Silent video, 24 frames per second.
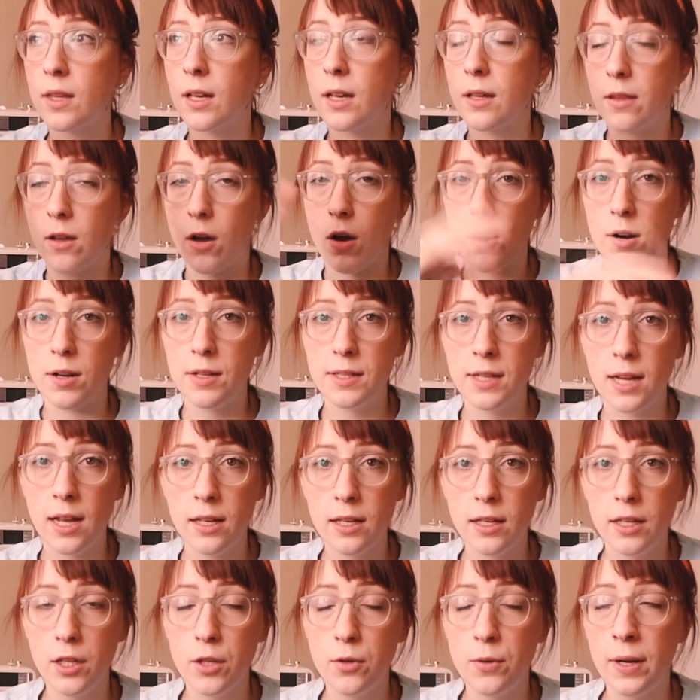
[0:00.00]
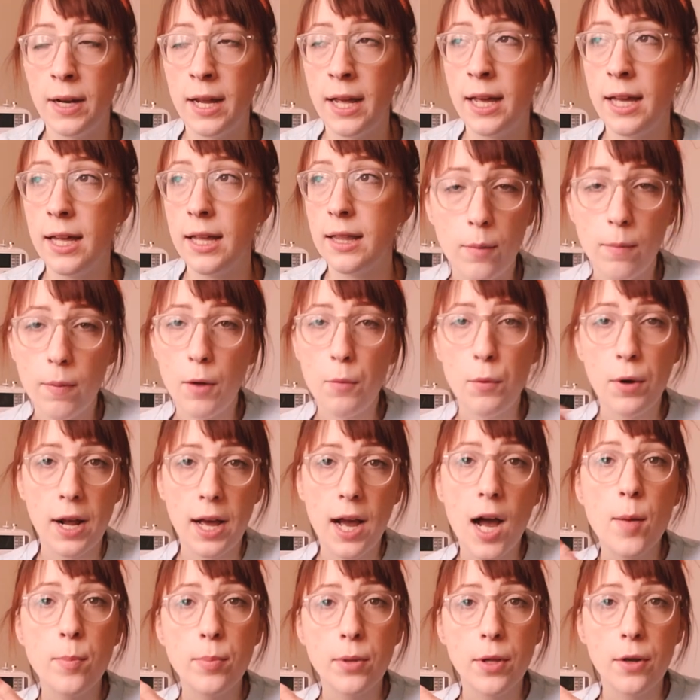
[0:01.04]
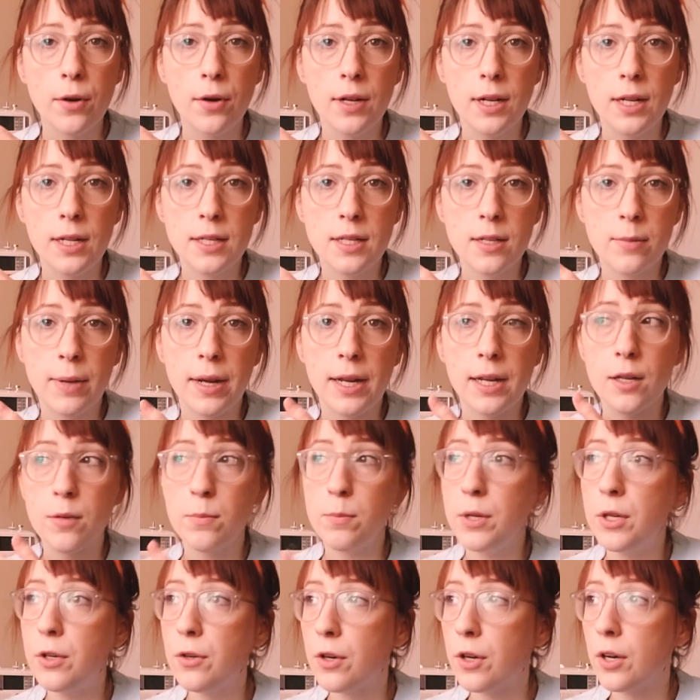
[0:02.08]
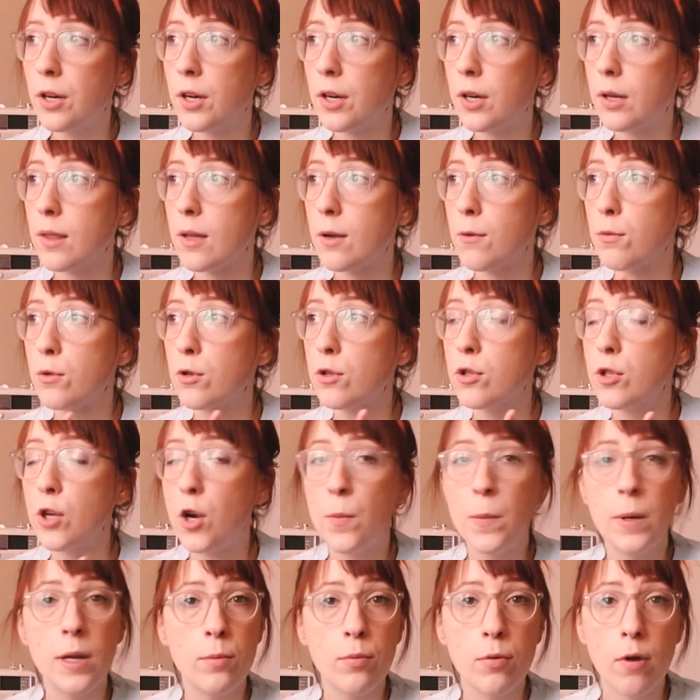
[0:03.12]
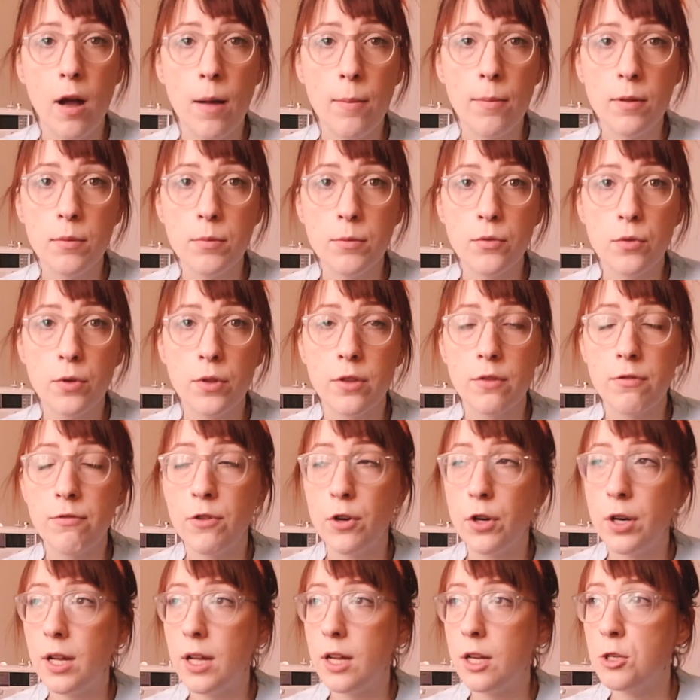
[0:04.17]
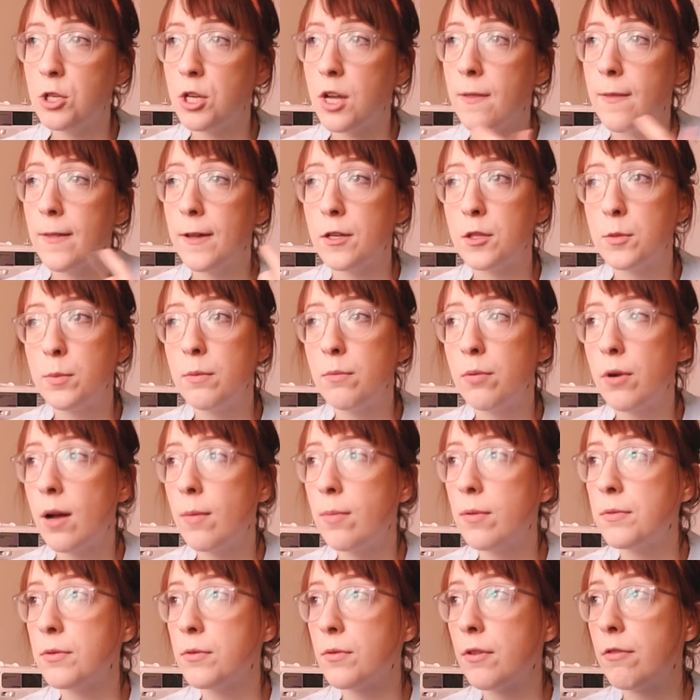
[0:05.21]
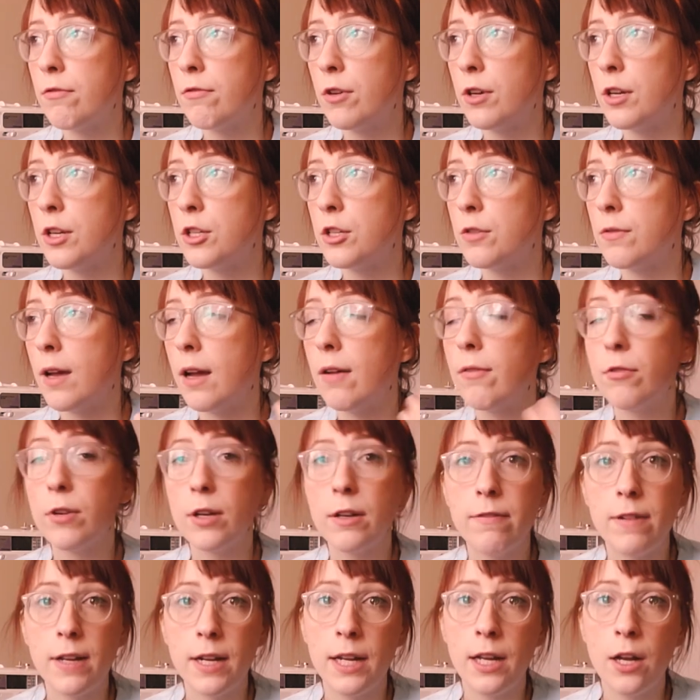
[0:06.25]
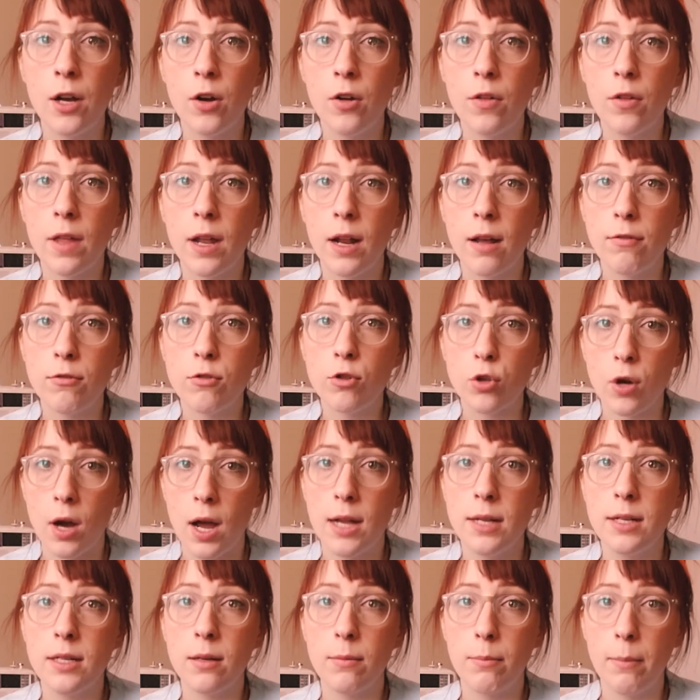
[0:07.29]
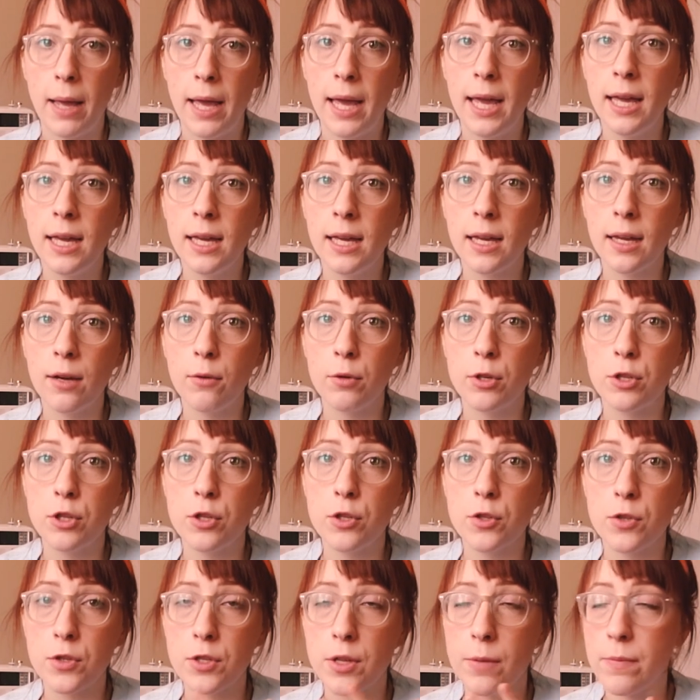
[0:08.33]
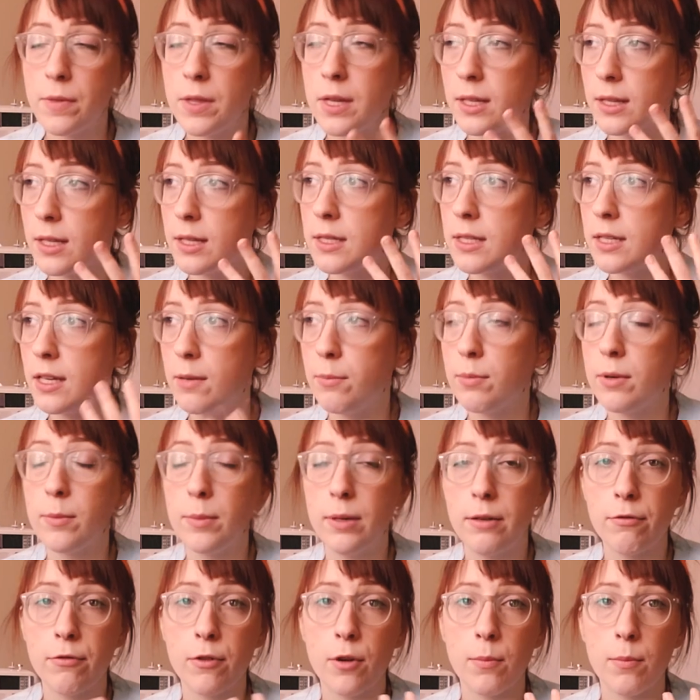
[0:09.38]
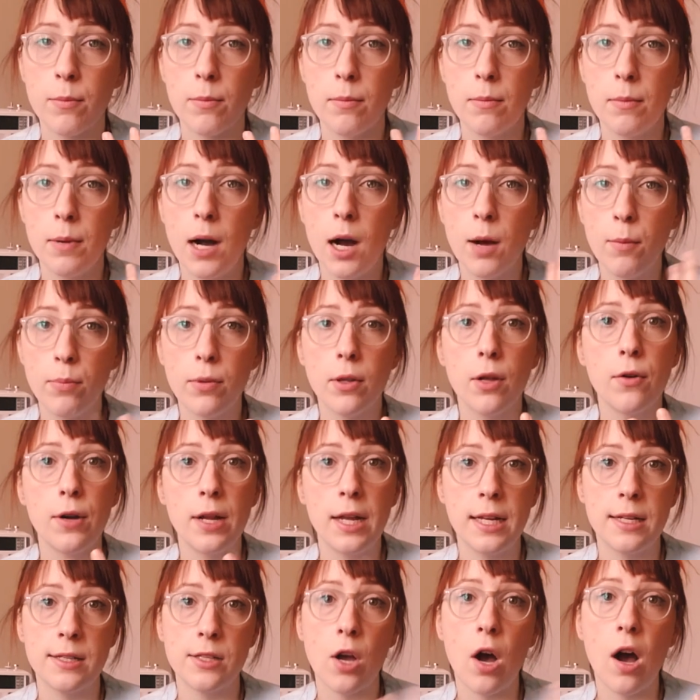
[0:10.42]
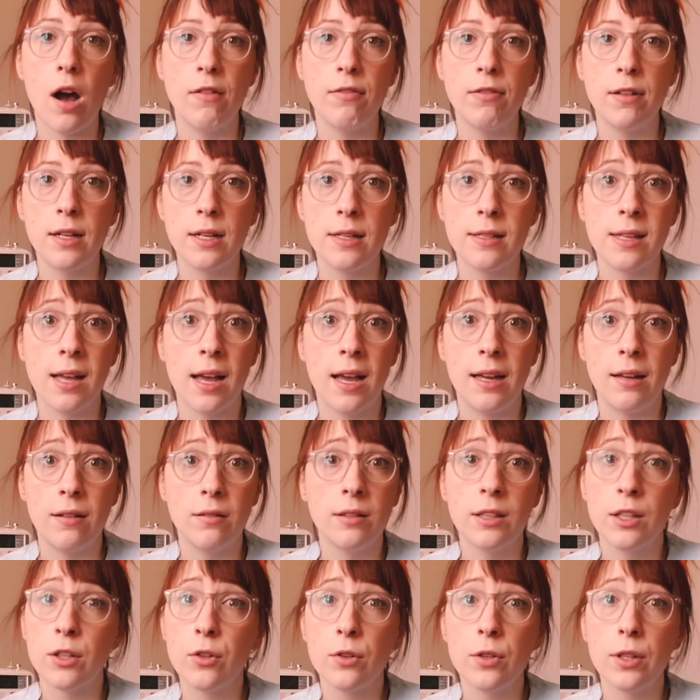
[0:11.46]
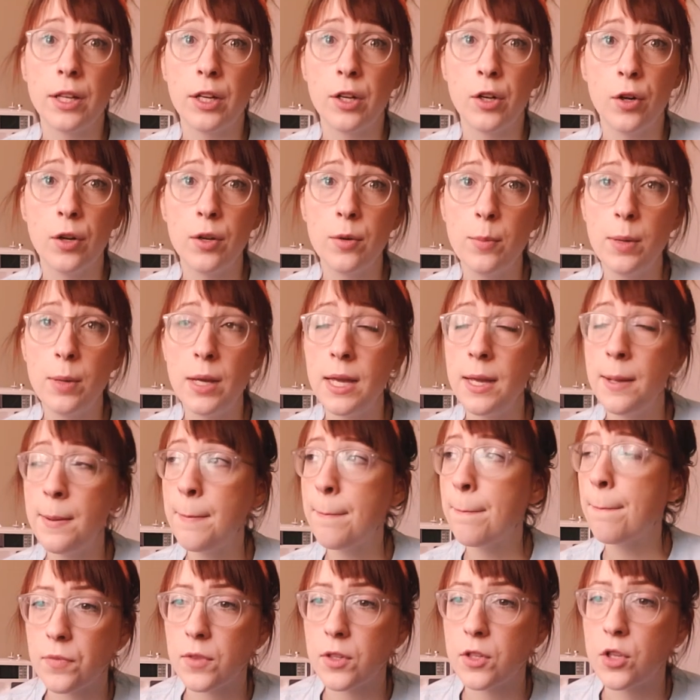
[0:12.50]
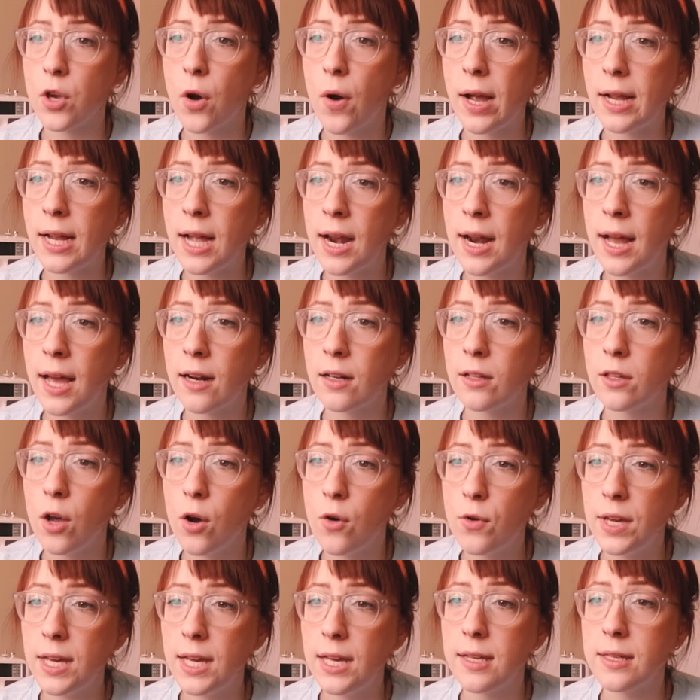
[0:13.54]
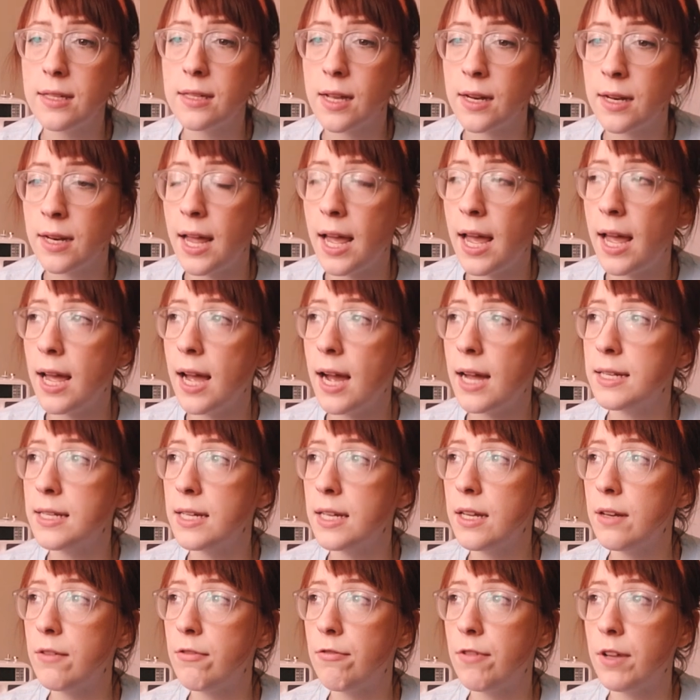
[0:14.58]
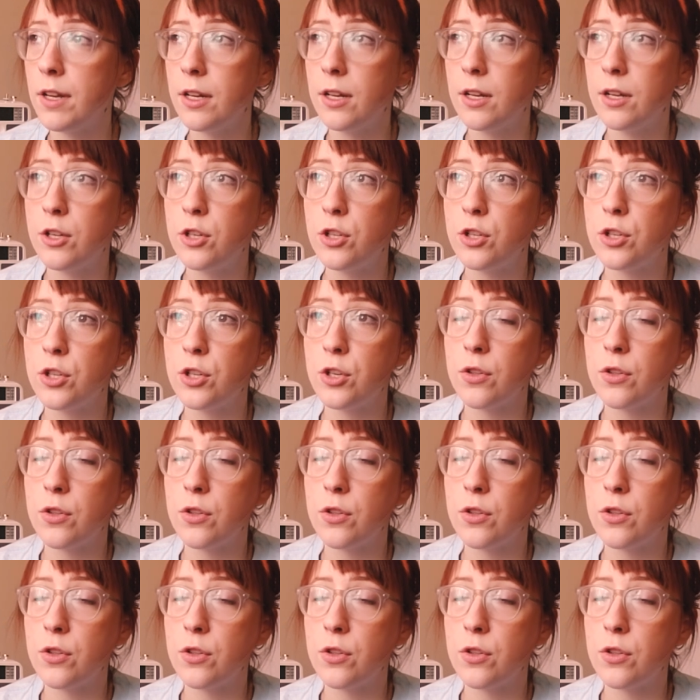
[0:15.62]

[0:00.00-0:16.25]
the Artist Alley Q&A, and when I uploaded it to my computer there were so many problems with the footage, and there's been problems with footage of every video that I've tried to make, which is something that's keeping me from uploading as often as I literally could be. So I kind of had a low-key Sunday. I did finish